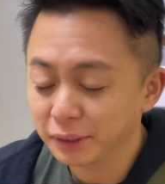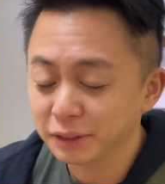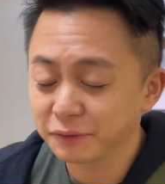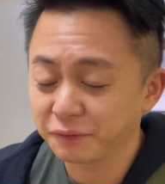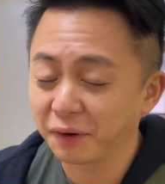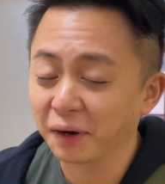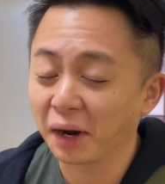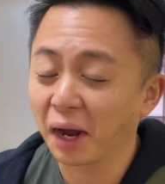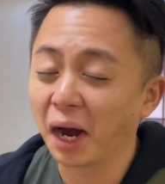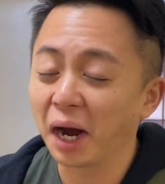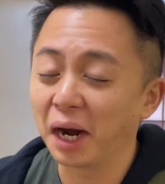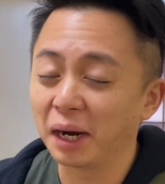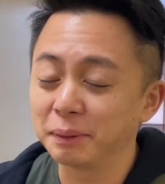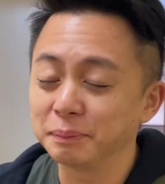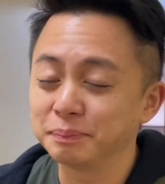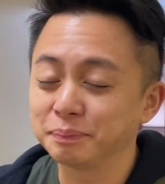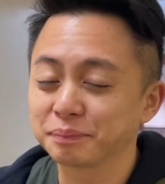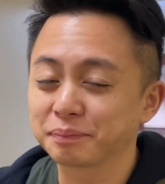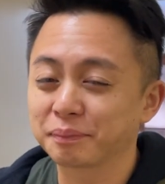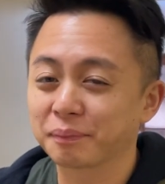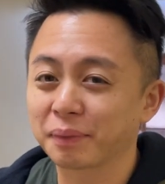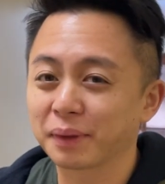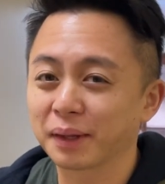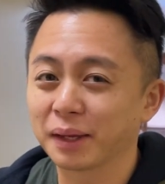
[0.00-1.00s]
Very hot.
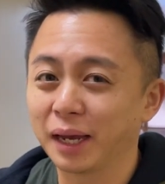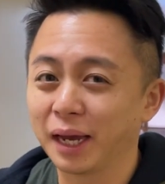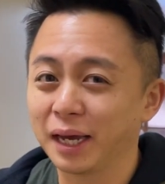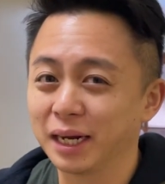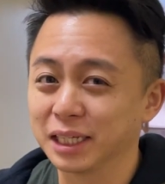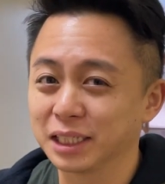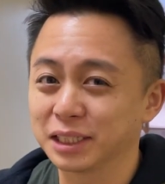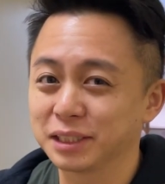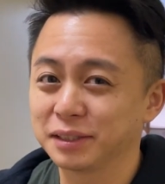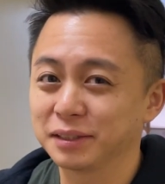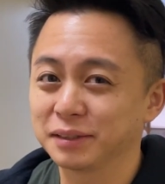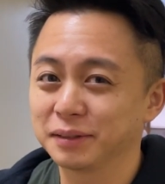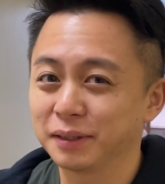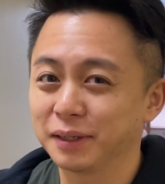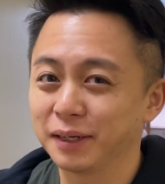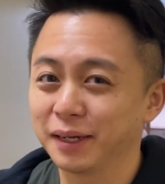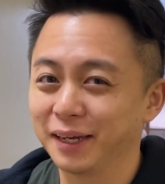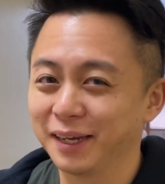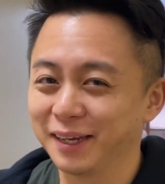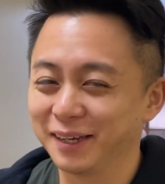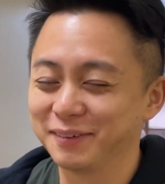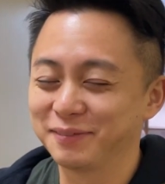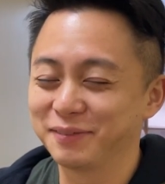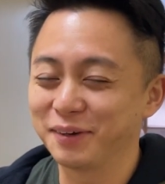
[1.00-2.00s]
Bitter.
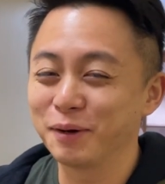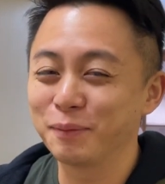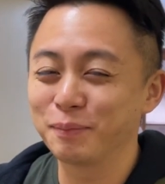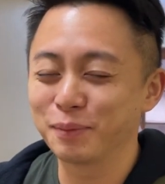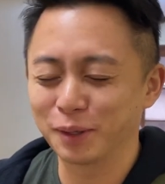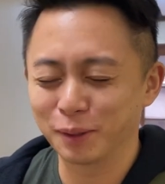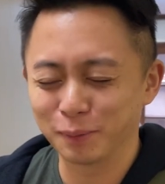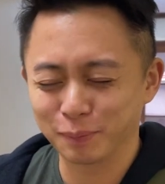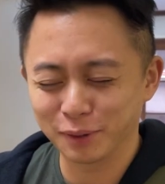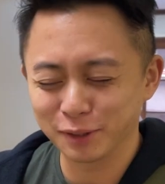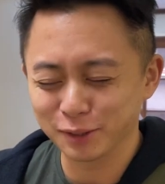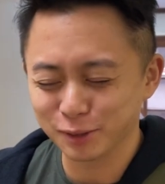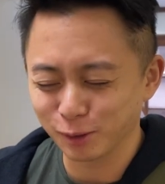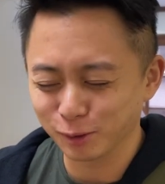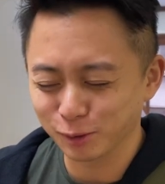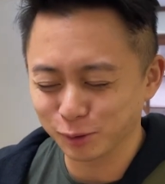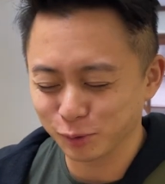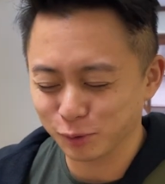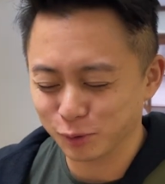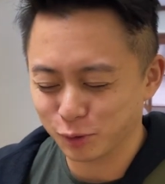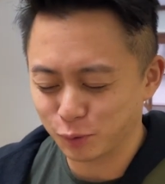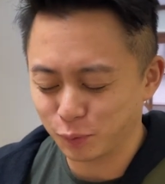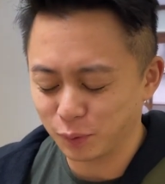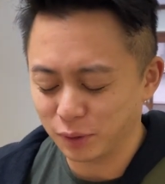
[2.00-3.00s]
It's very bitter, but it's
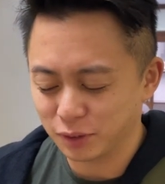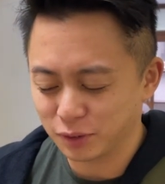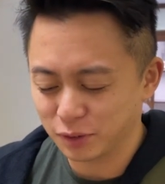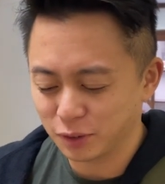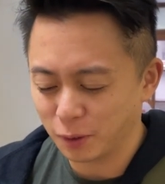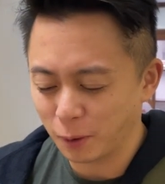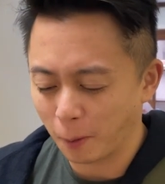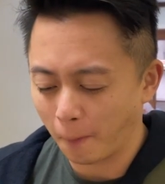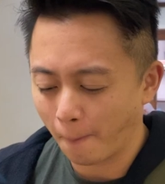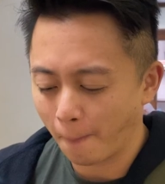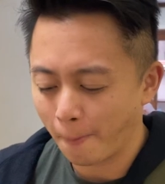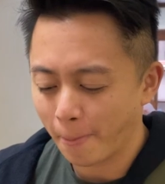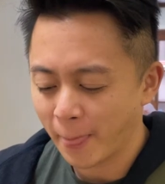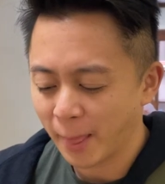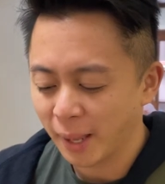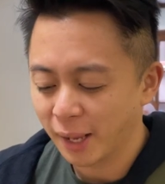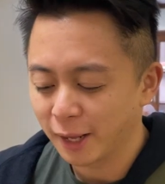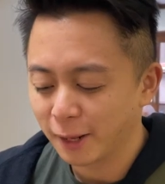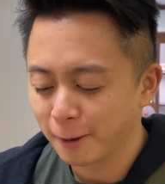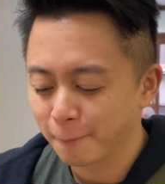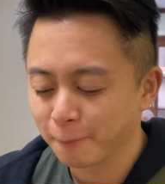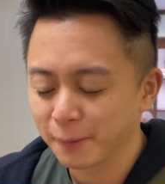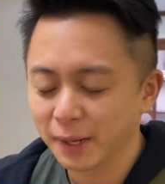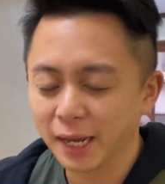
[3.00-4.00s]
also sweet too.
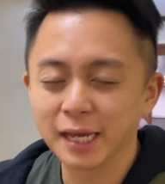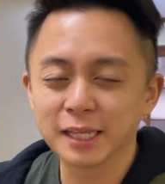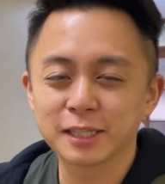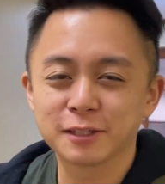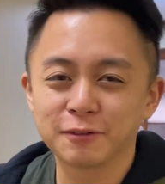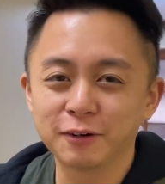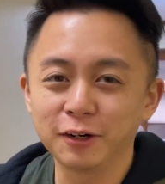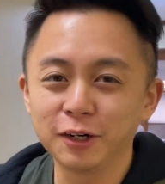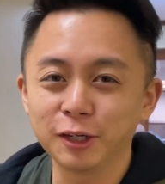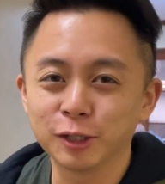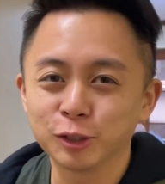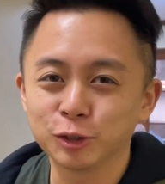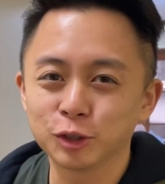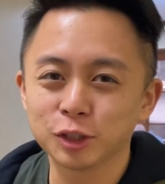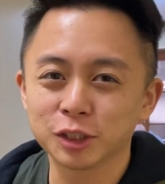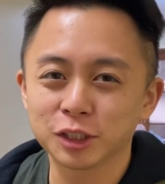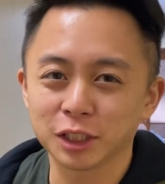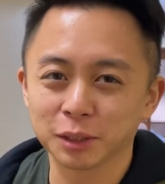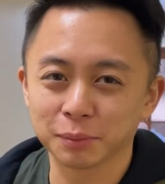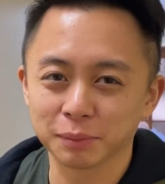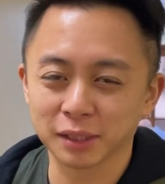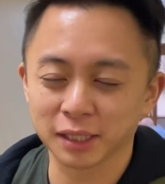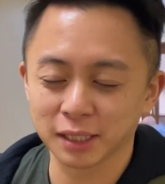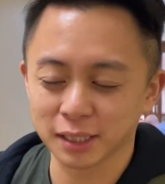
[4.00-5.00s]
It's very
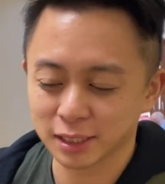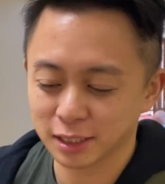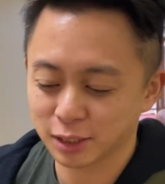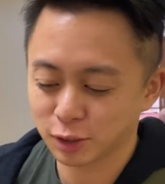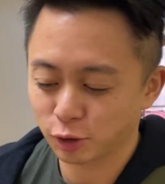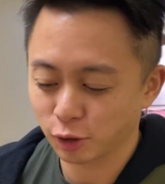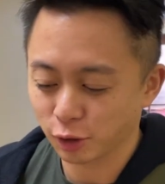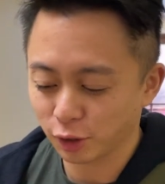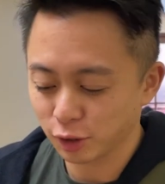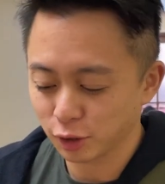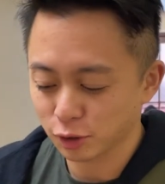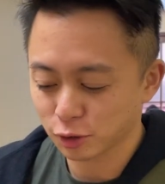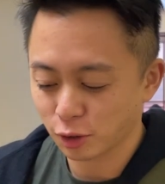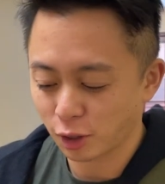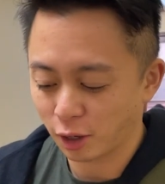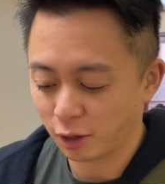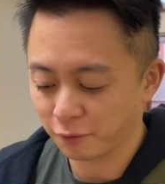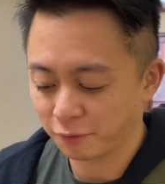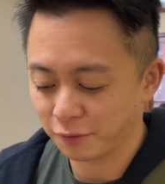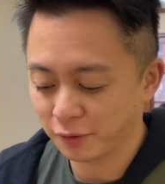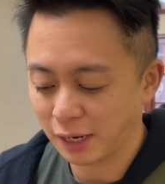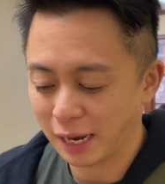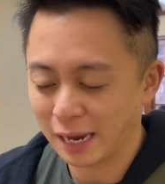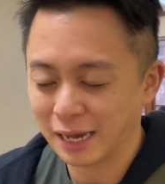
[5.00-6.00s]
interesting because Turkish
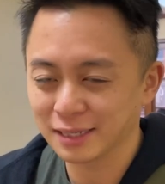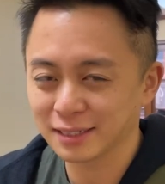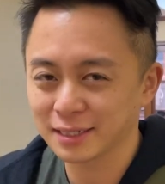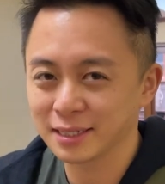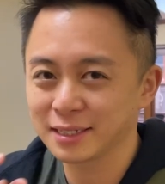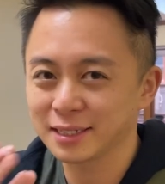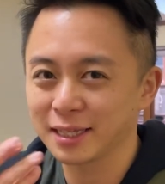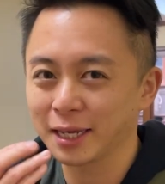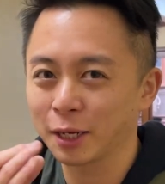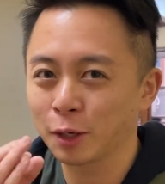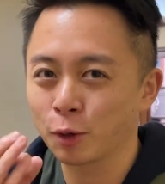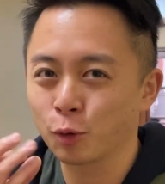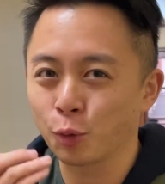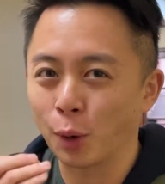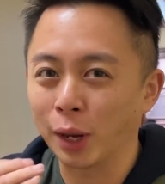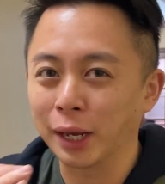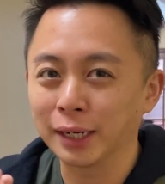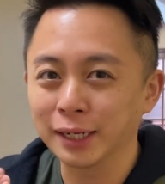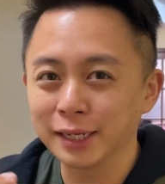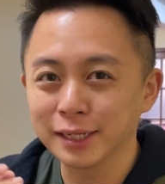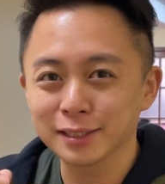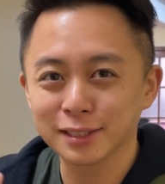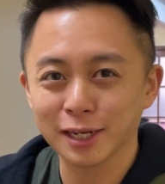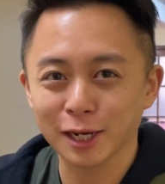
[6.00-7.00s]
coffee has this like
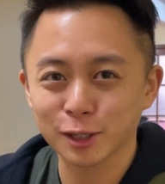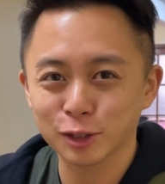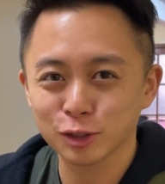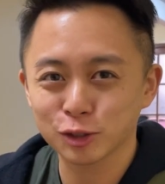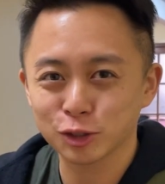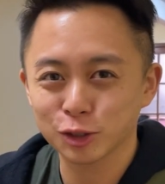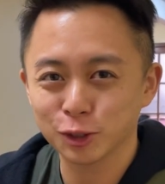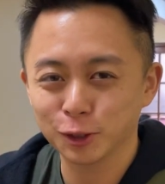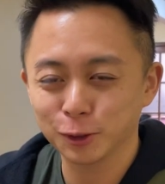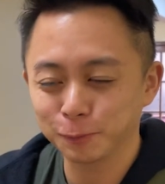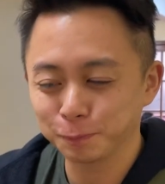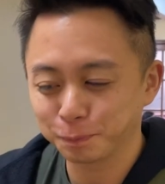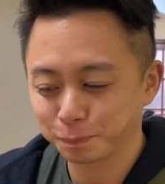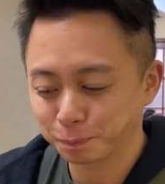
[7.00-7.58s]
grainy texture.